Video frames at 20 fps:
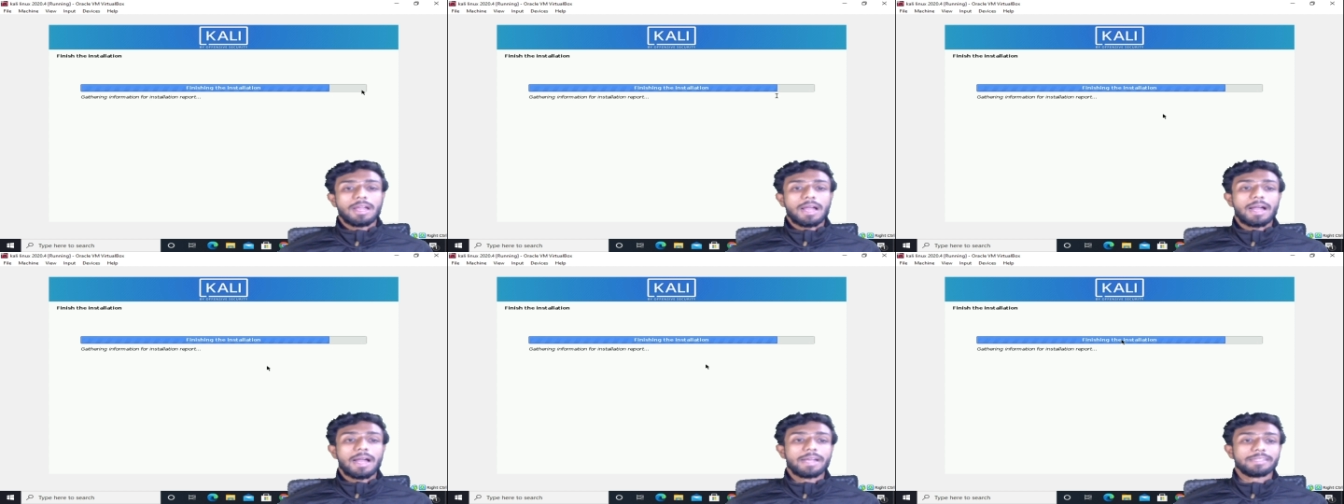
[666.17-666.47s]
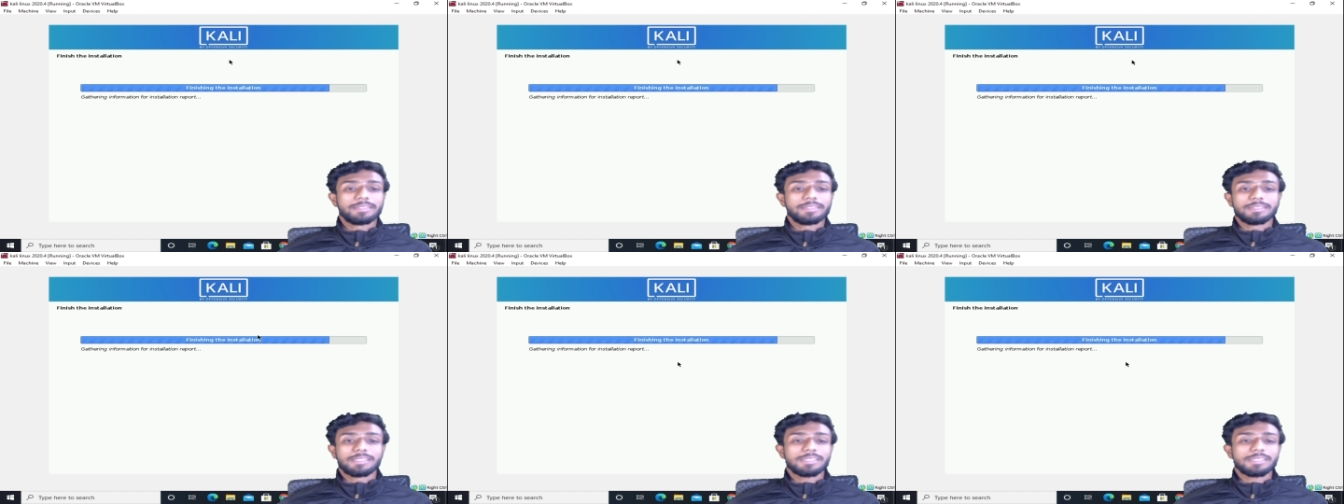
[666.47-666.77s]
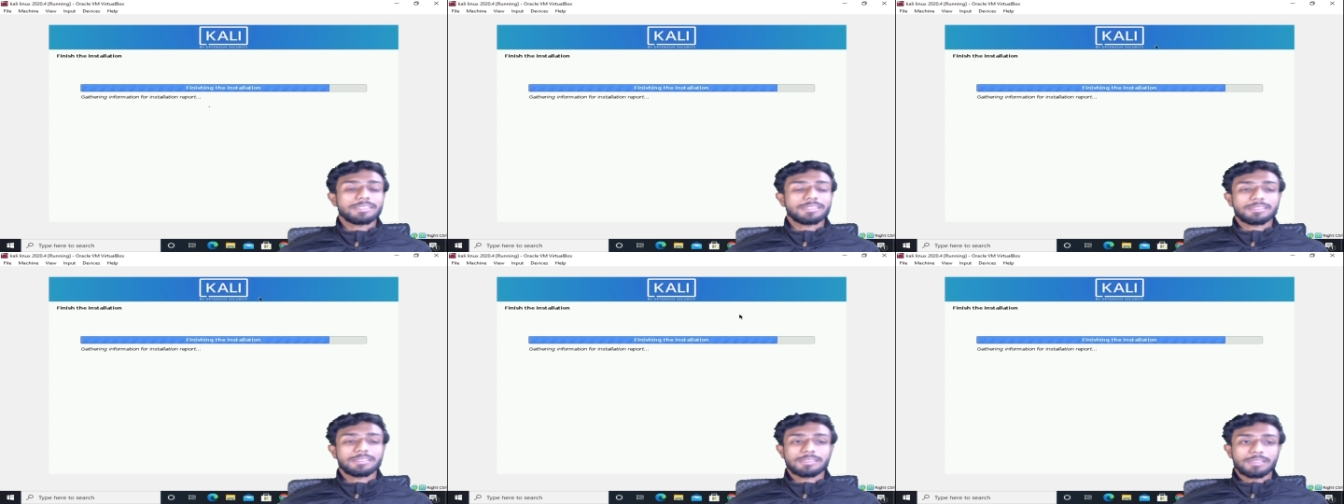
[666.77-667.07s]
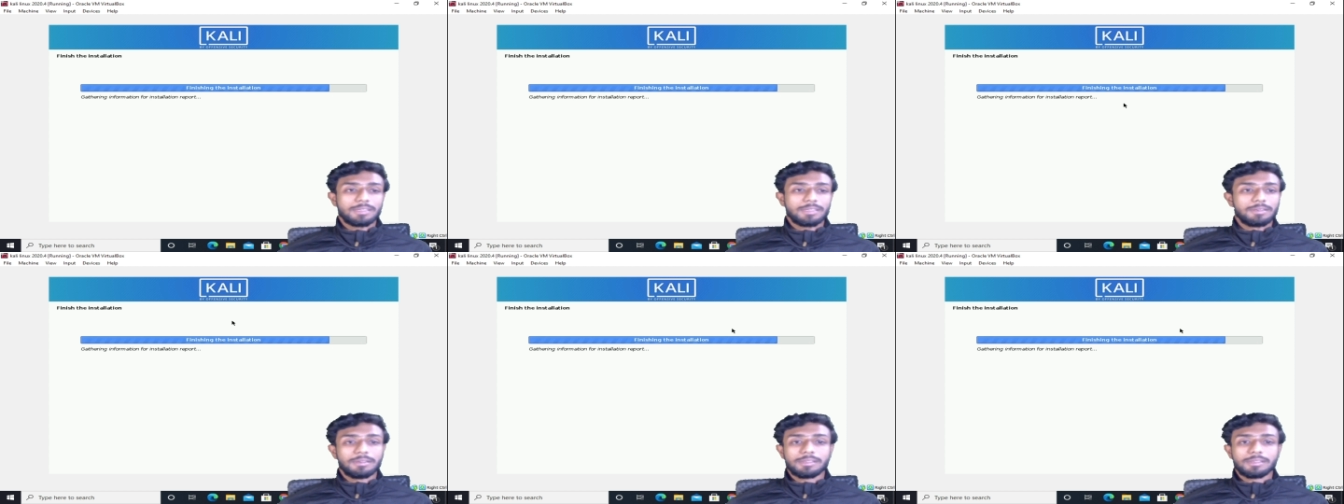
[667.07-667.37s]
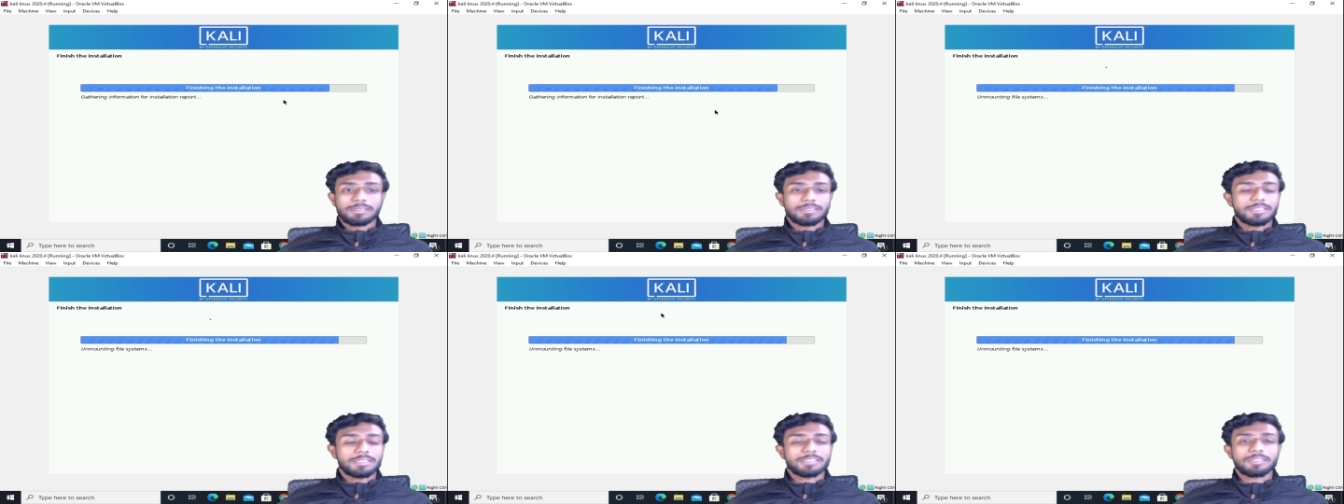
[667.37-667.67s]
and this
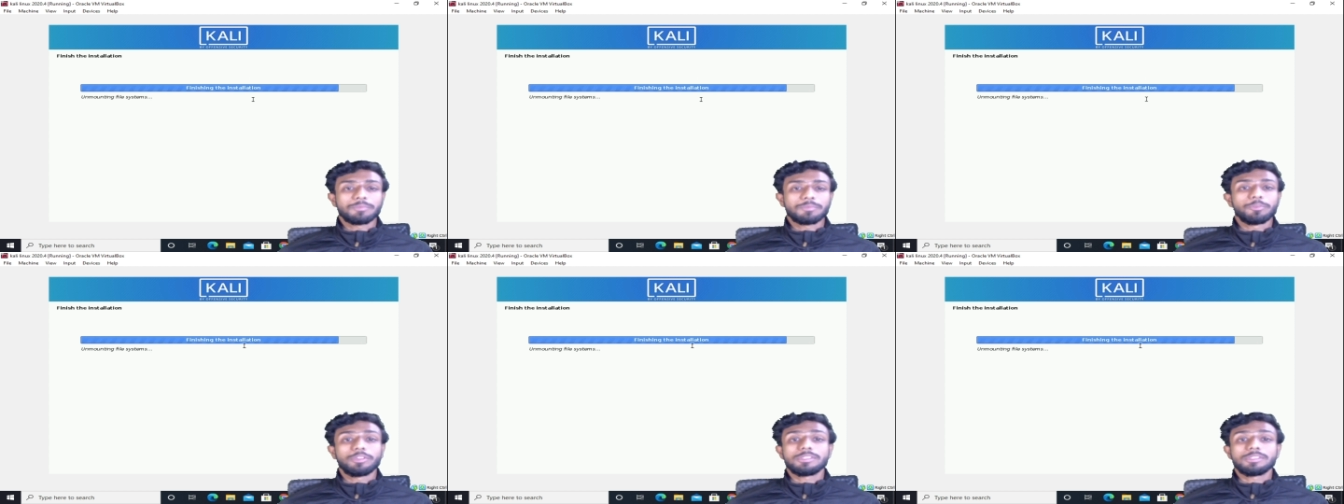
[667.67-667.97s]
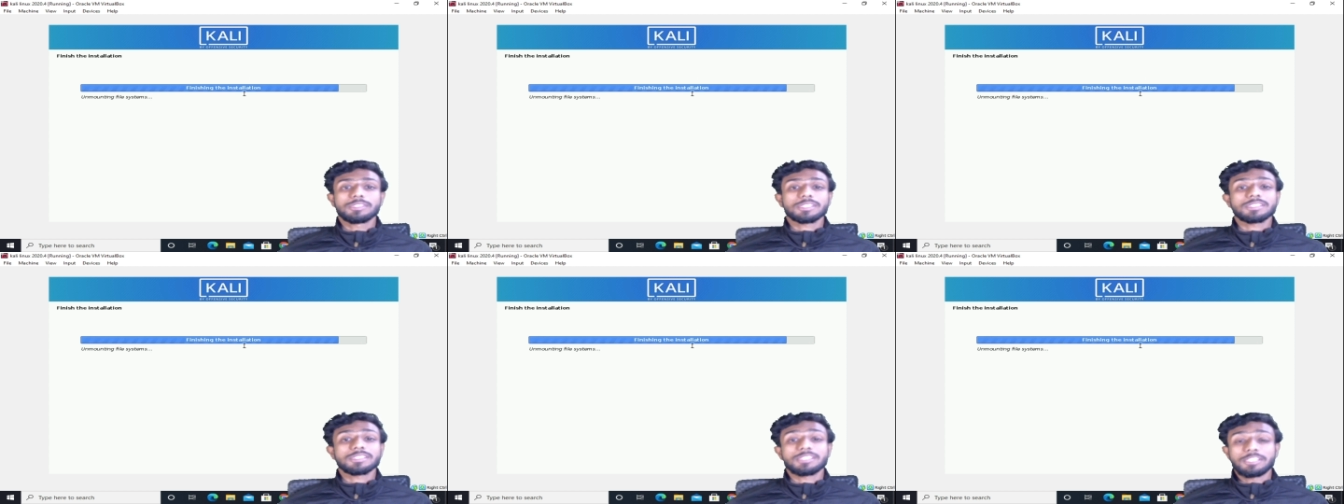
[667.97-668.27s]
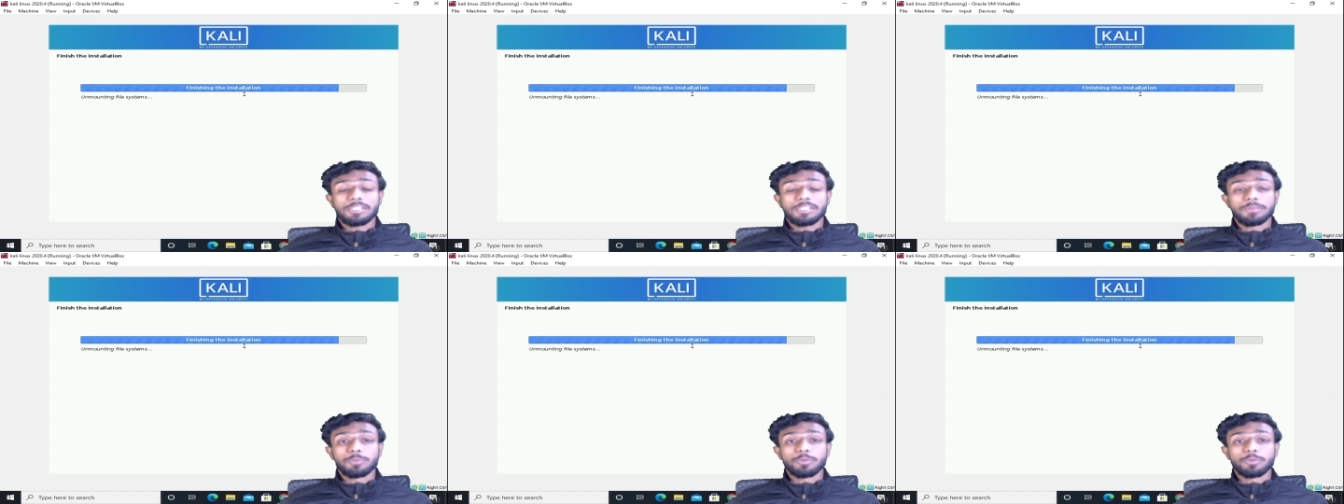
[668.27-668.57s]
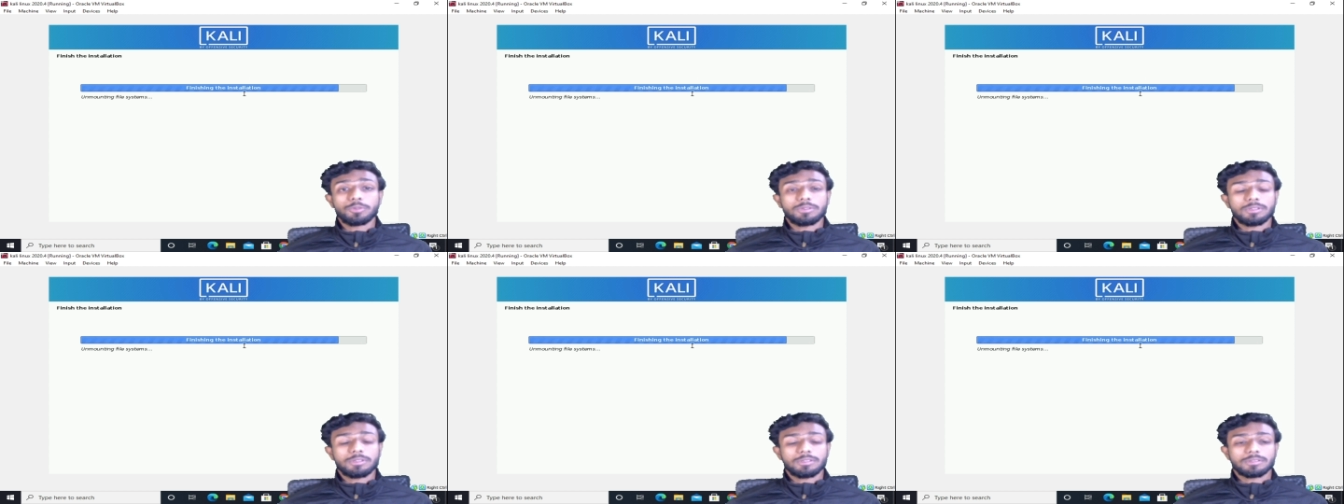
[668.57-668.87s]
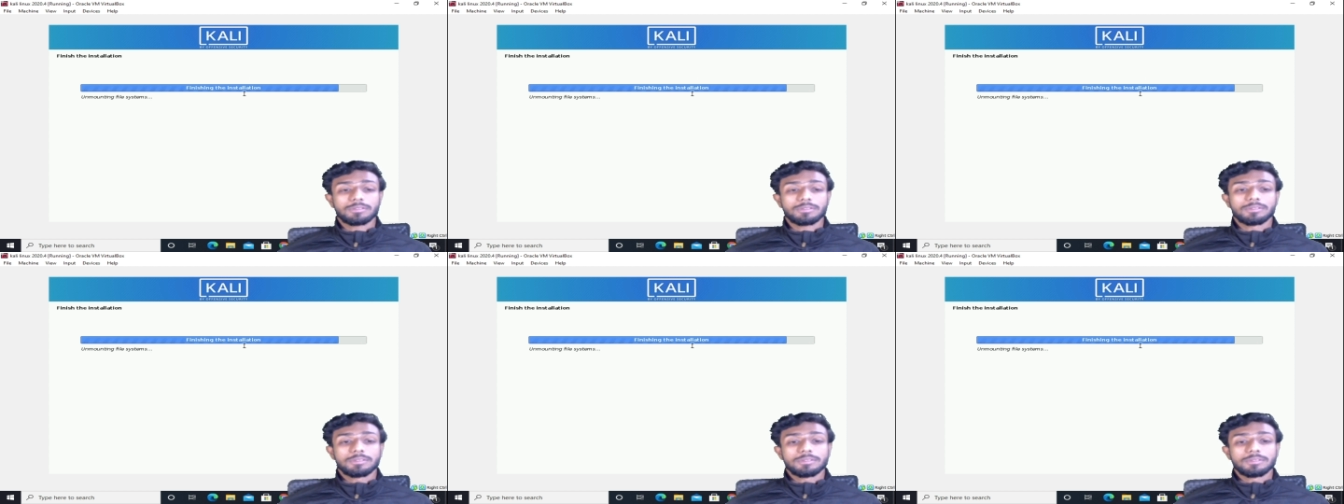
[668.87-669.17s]
uh, system will just reboot
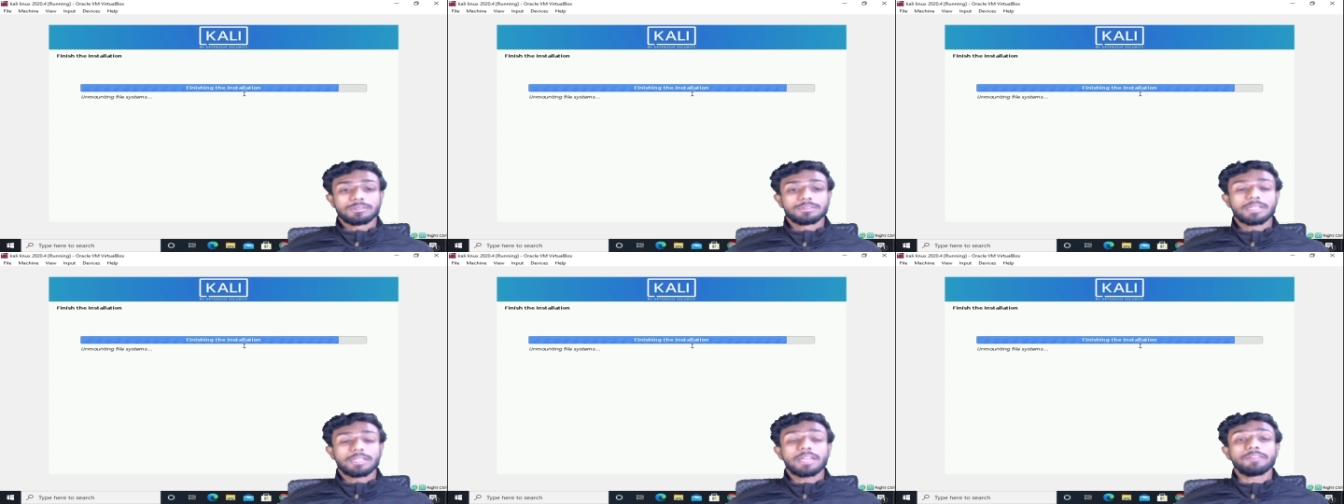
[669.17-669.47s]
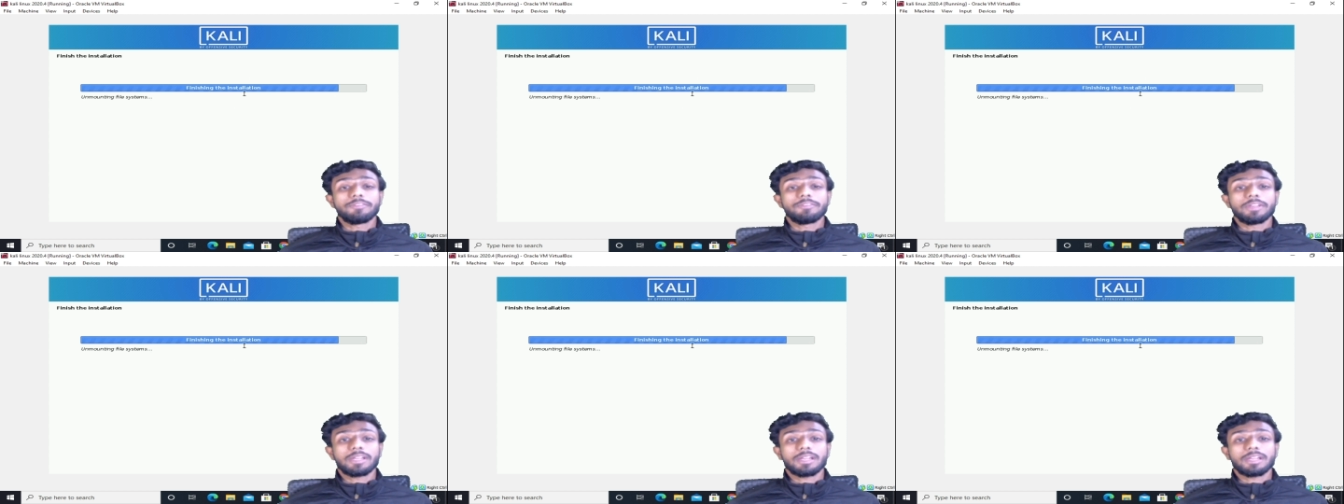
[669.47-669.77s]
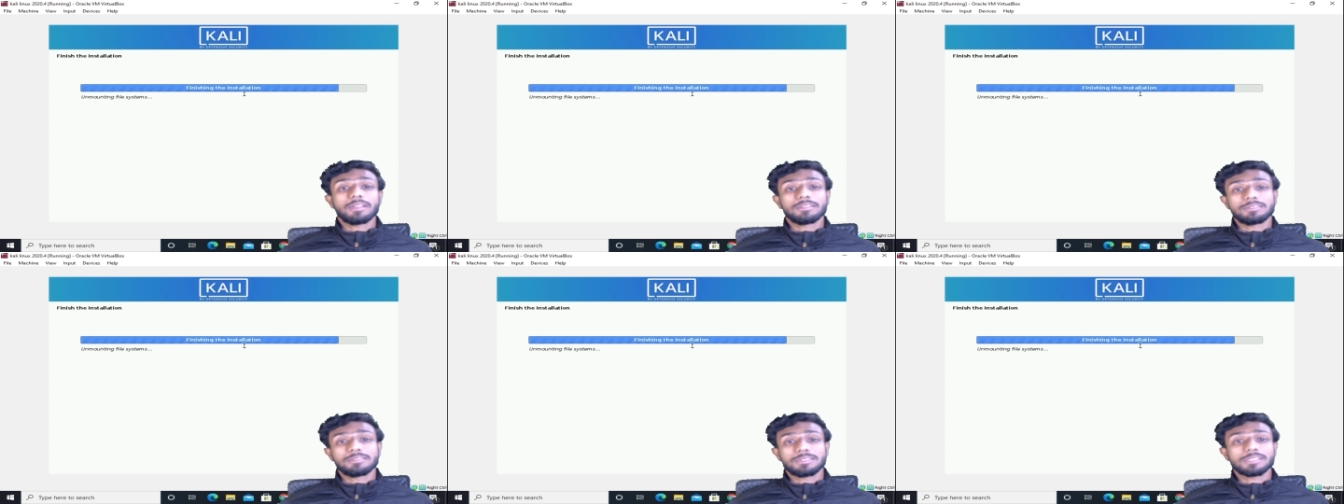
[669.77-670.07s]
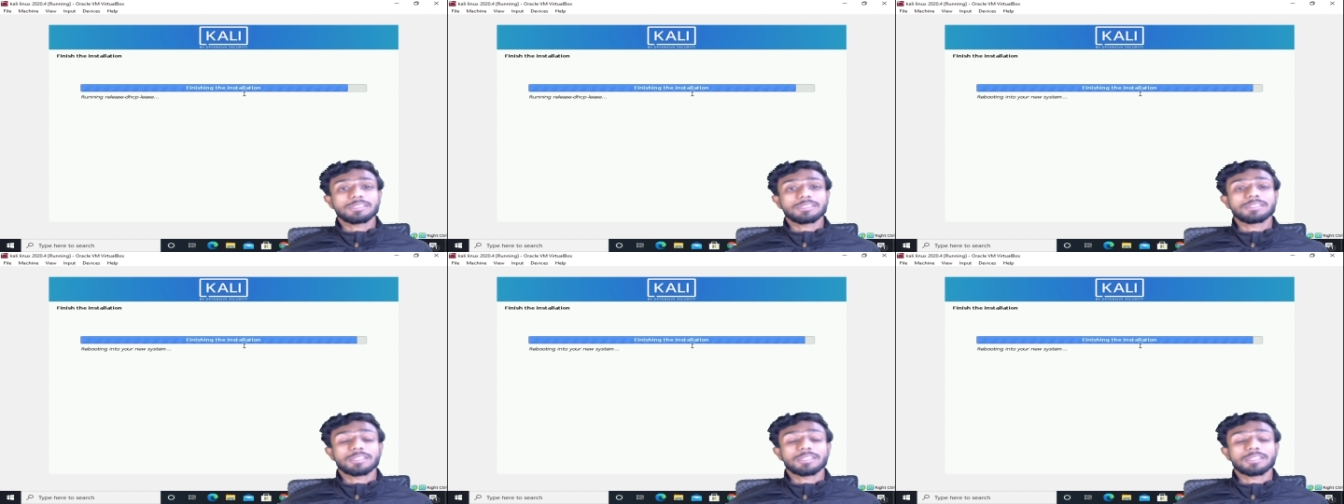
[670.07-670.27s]
then we can just